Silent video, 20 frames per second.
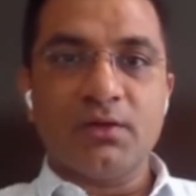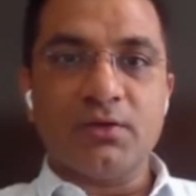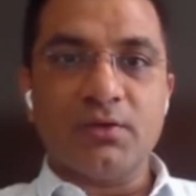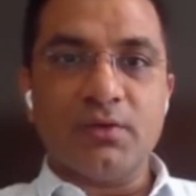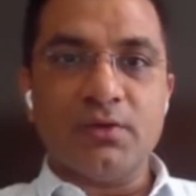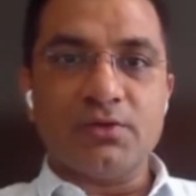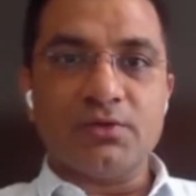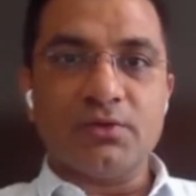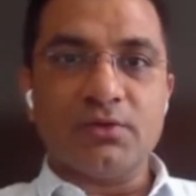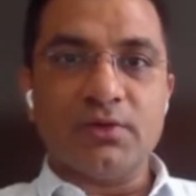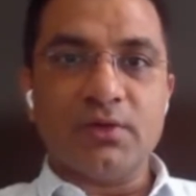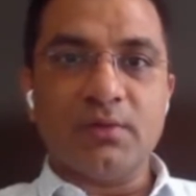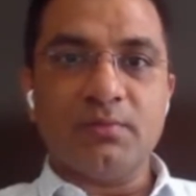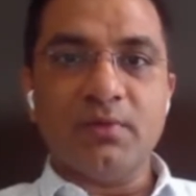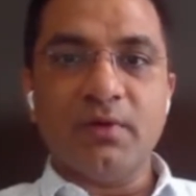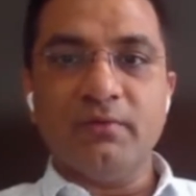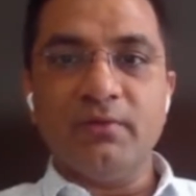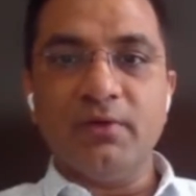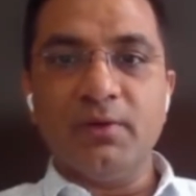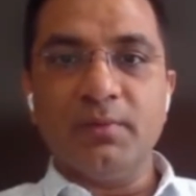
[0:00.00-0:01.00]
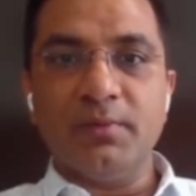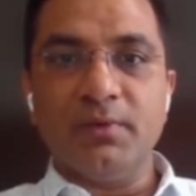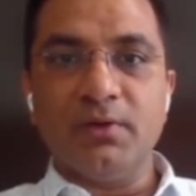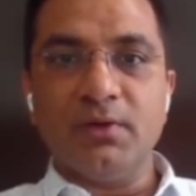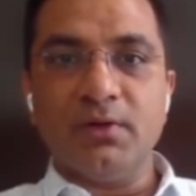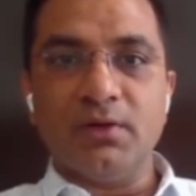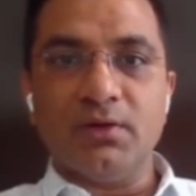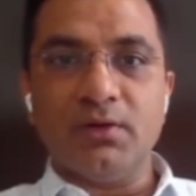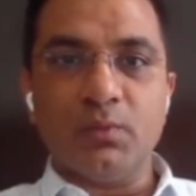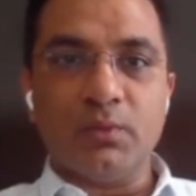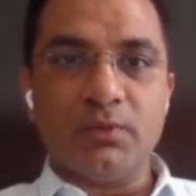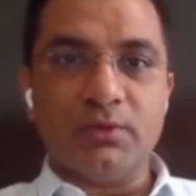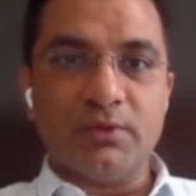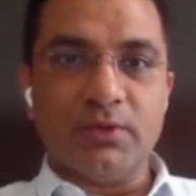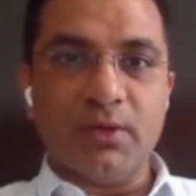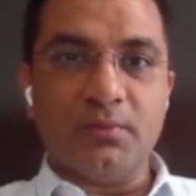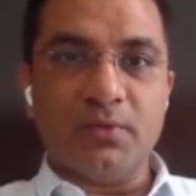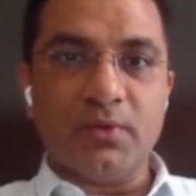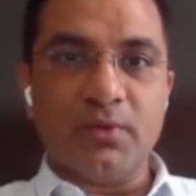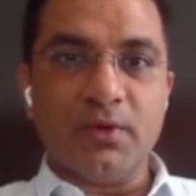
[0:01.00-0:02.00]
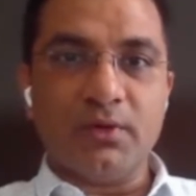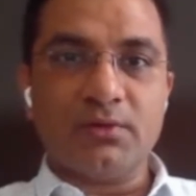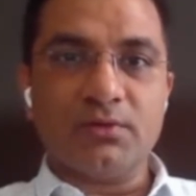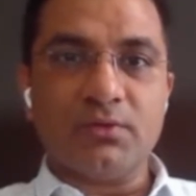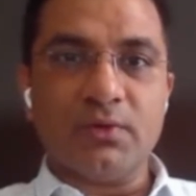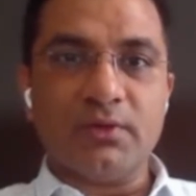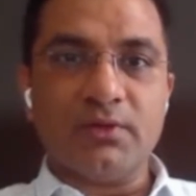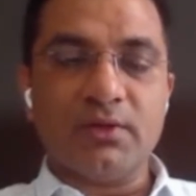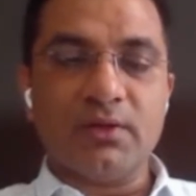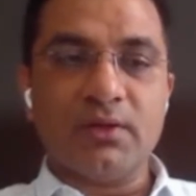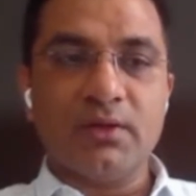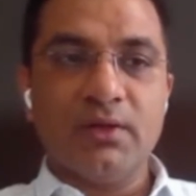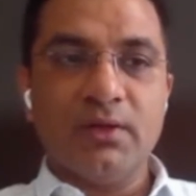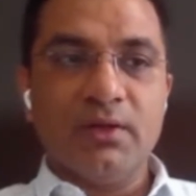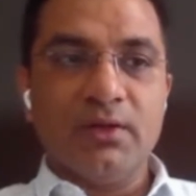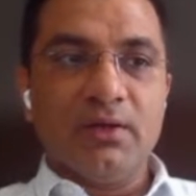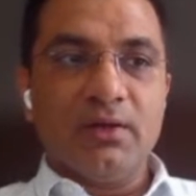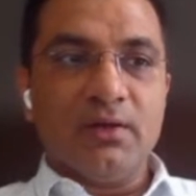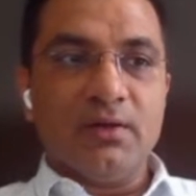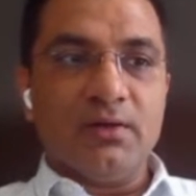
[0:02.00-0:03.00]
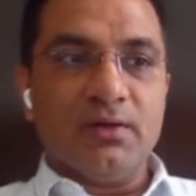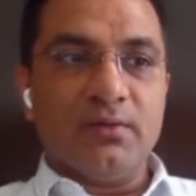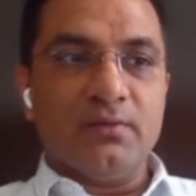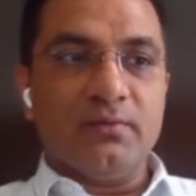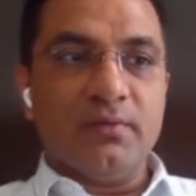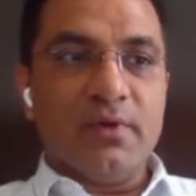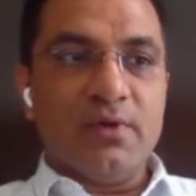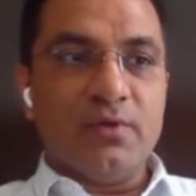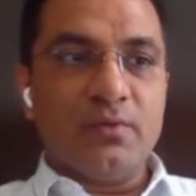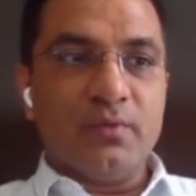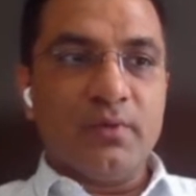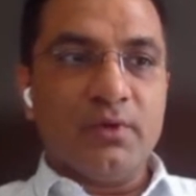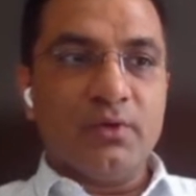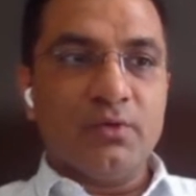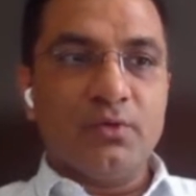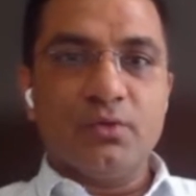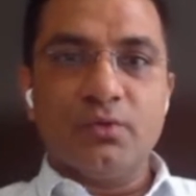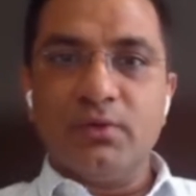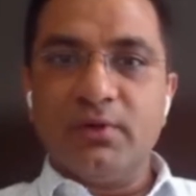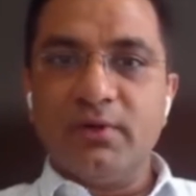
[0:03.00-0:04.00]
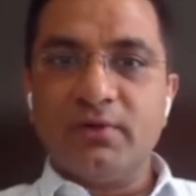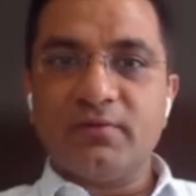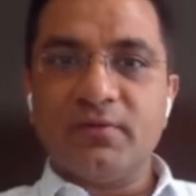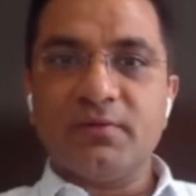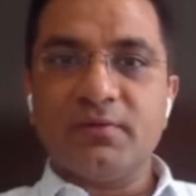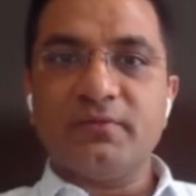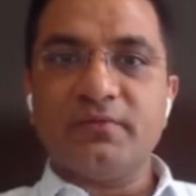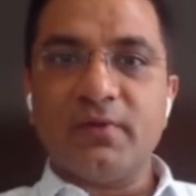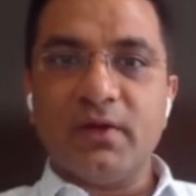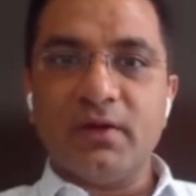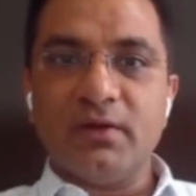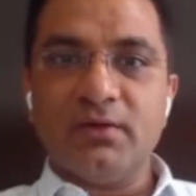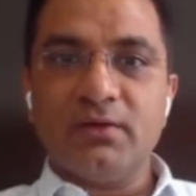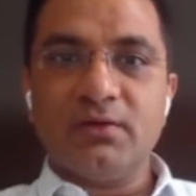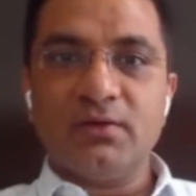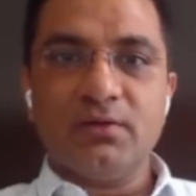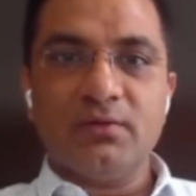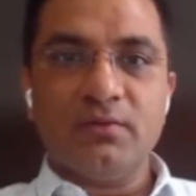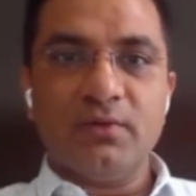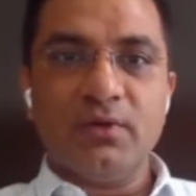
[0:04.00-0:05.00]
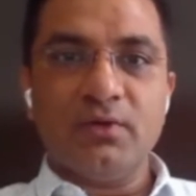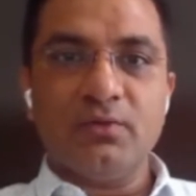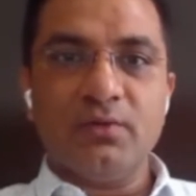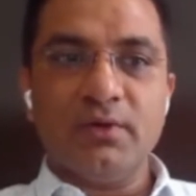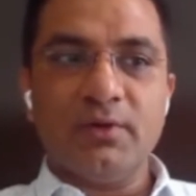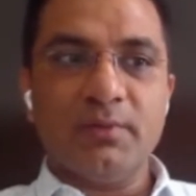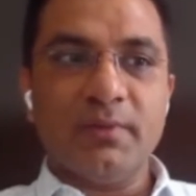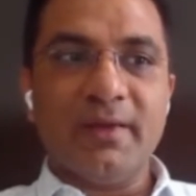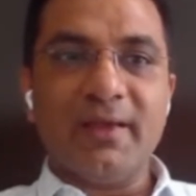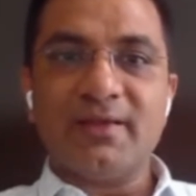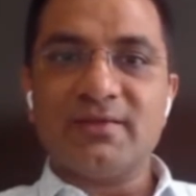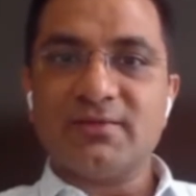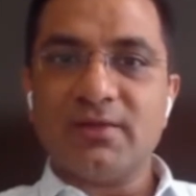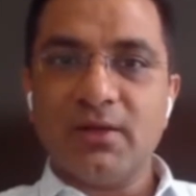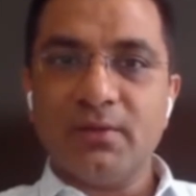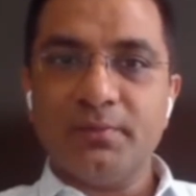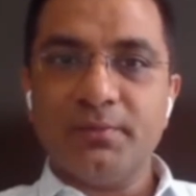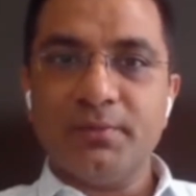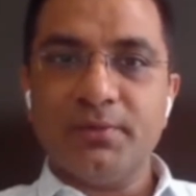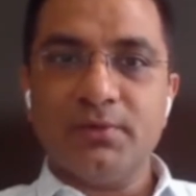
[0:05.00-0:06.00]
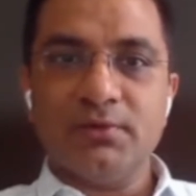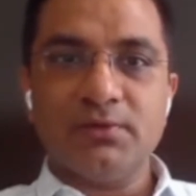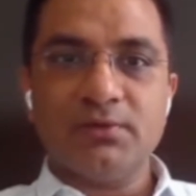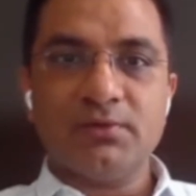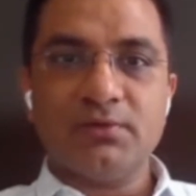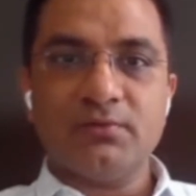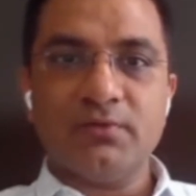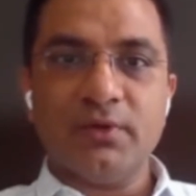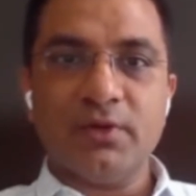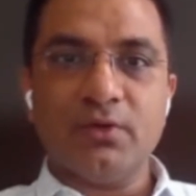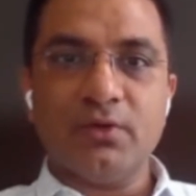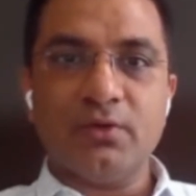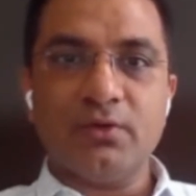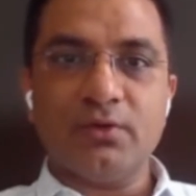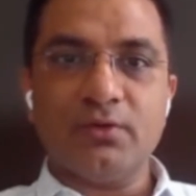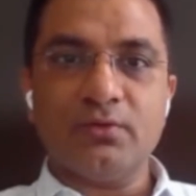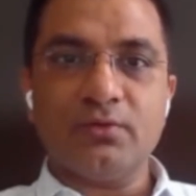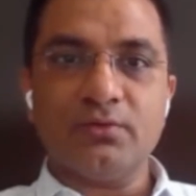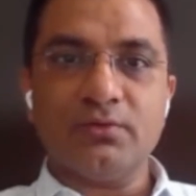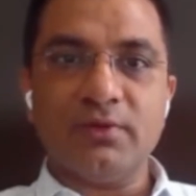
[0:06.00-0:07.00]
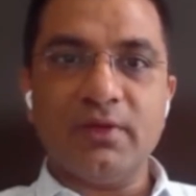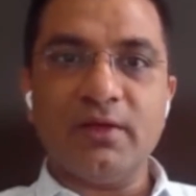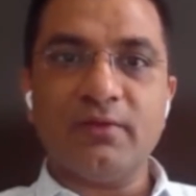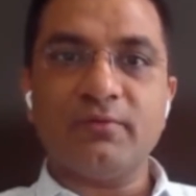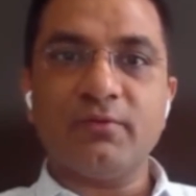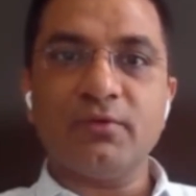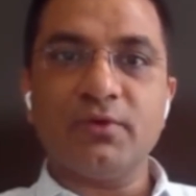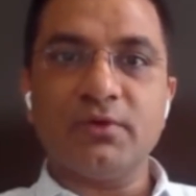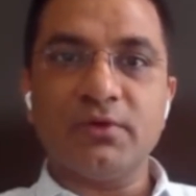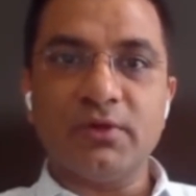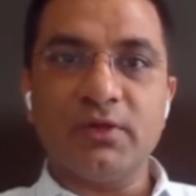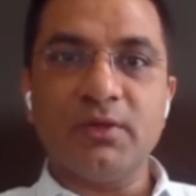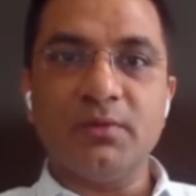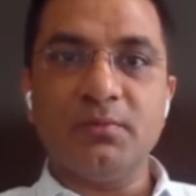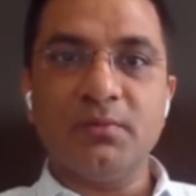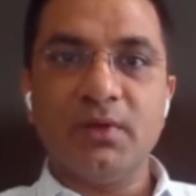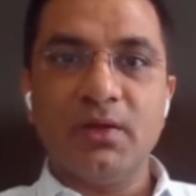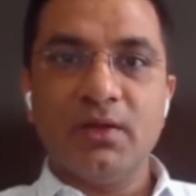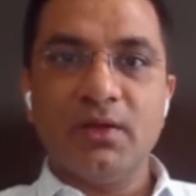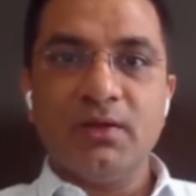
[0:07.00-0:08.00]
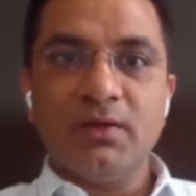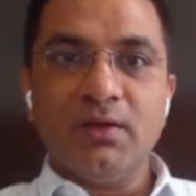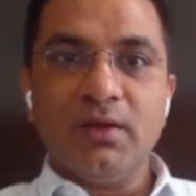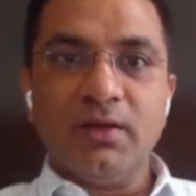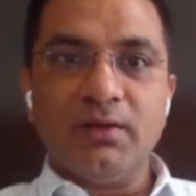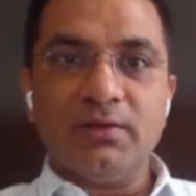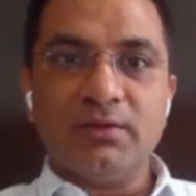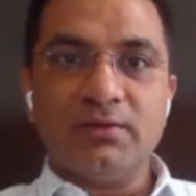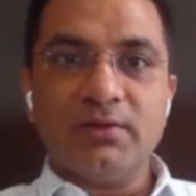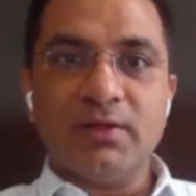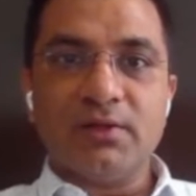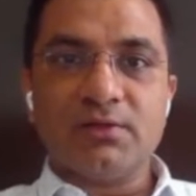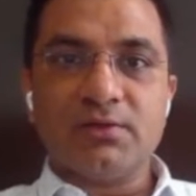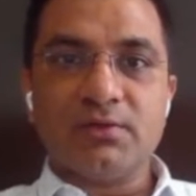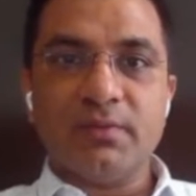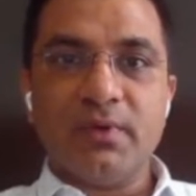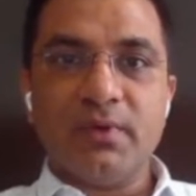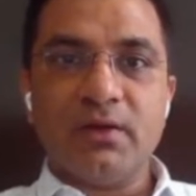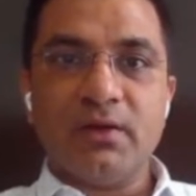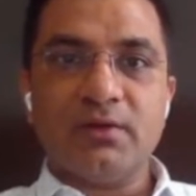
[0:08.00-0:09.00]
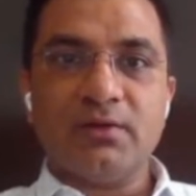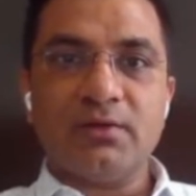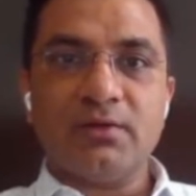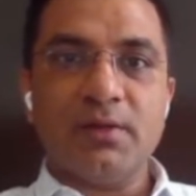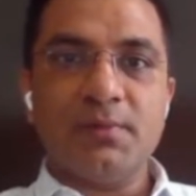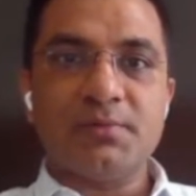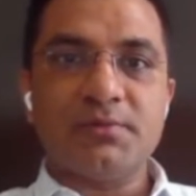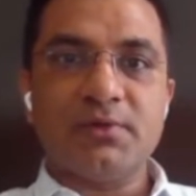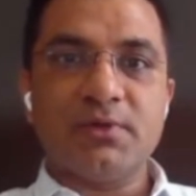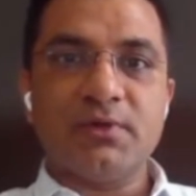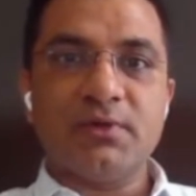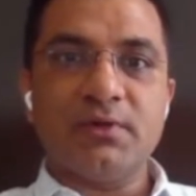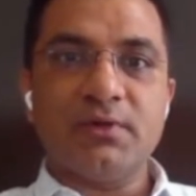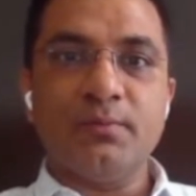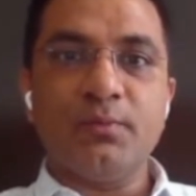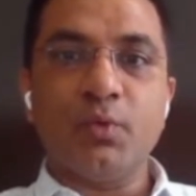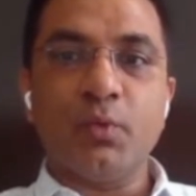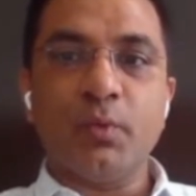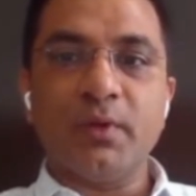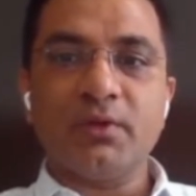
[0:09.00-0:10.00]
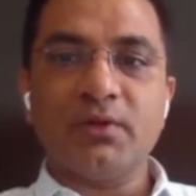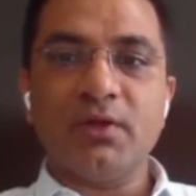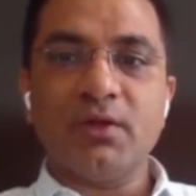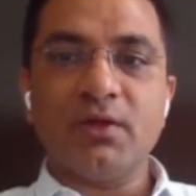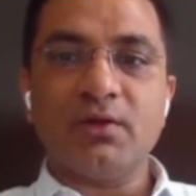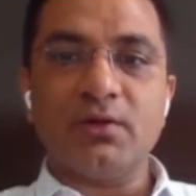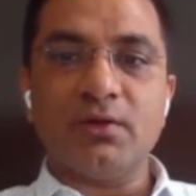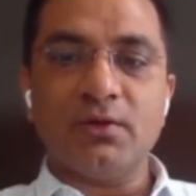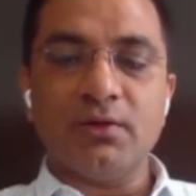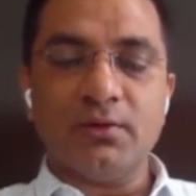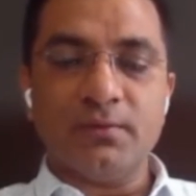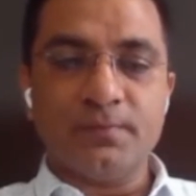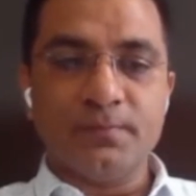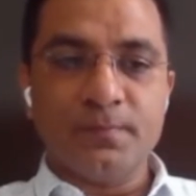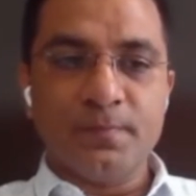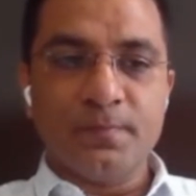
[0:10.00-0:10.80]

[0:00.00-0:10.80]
to ensure that I'm available with them. Right. So I think when you lead from the front, when you lead by examples, when you're there for the team, I think that's where it helps in improving their